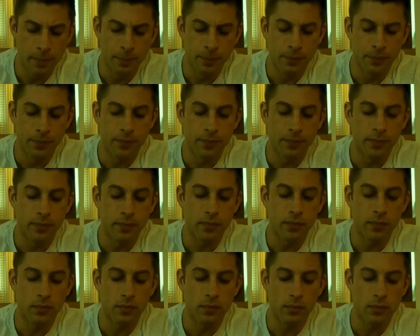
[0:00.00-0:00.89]

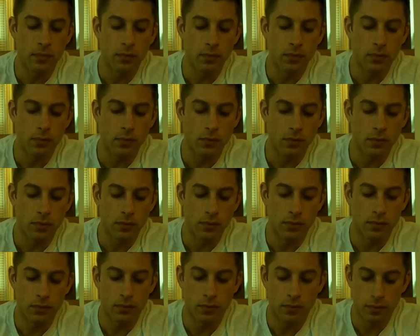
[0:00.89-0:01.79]

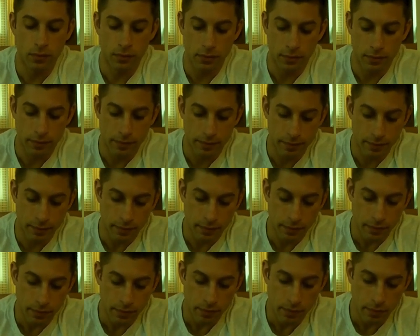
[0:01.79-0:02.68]

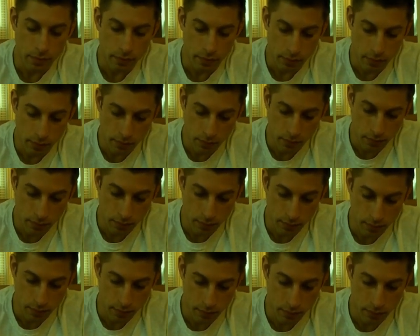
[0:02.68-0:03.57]

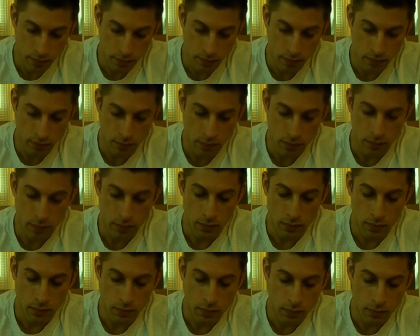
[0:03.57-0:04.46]

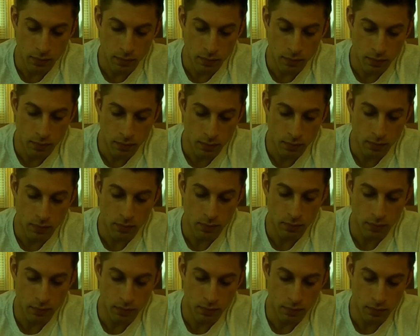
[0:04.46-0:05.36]

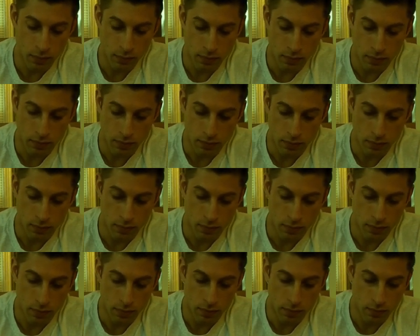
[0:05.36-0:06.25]

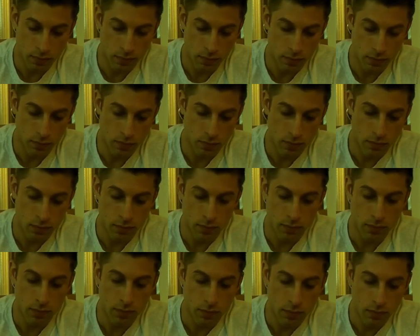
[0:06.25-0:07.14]

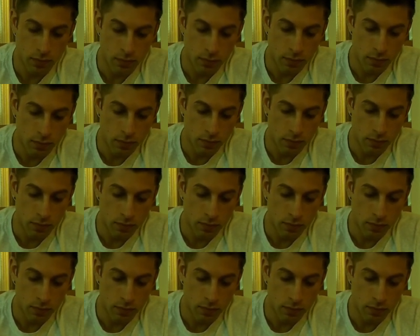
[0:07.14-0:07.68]
Nothing is said.